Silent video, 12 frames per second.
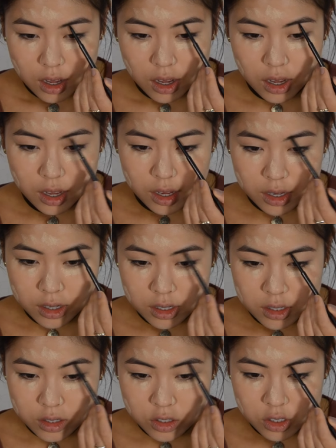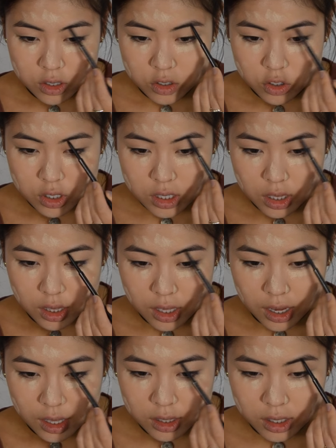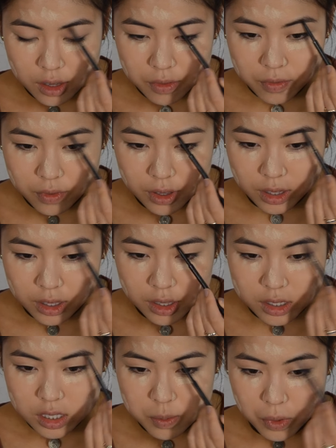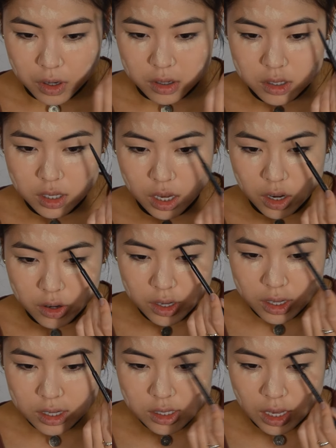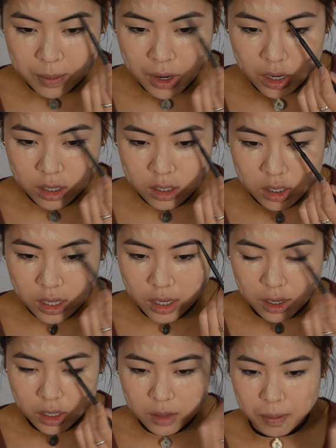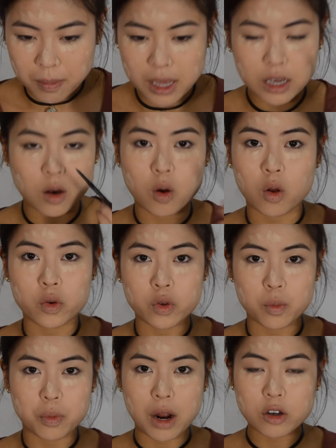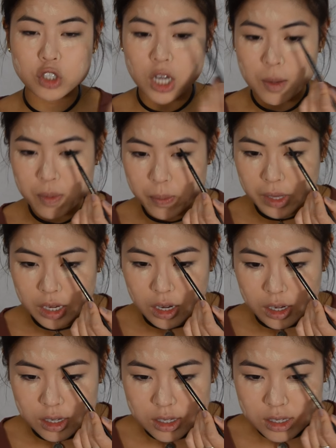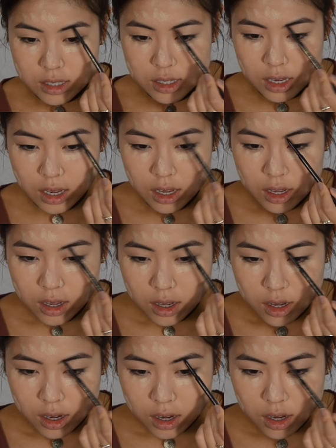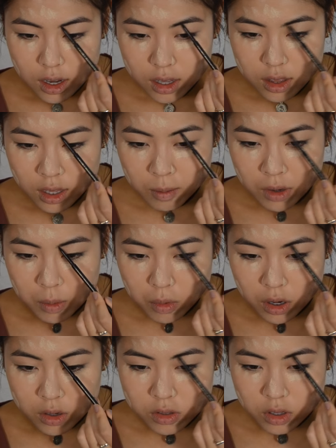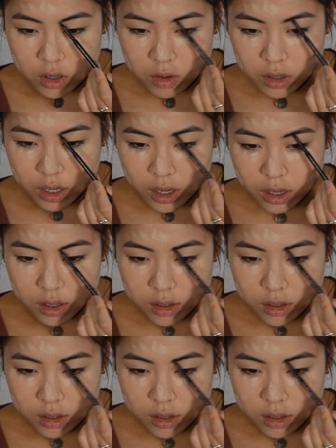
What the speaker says: and just lightly fill in the sparse areas. I'm not going to like make a whole new brow shape because I think my brows are okay.